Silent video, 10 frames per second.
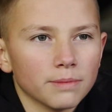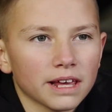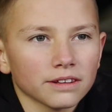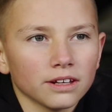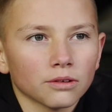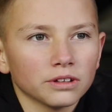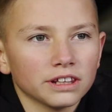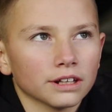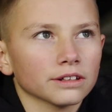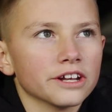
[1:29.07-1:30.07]
mainly only
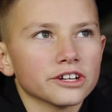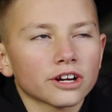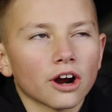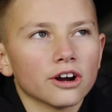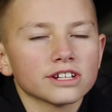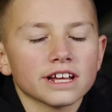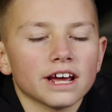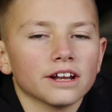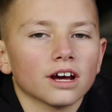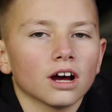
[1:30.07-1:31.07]
in the legend cars
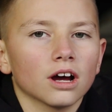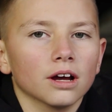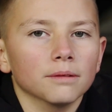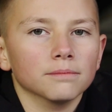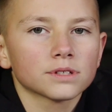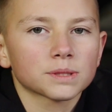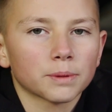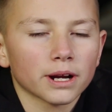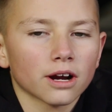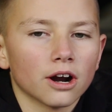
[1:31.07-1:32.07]
and
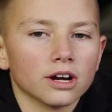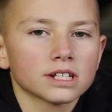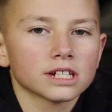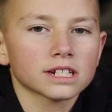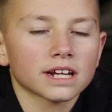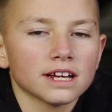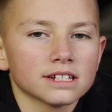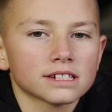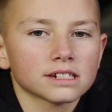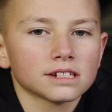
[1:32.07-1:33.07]
sprint cars, just
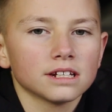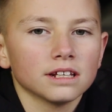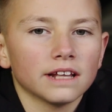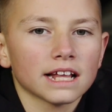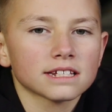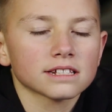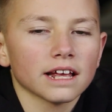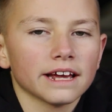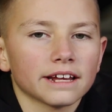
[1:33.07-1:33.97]
because that's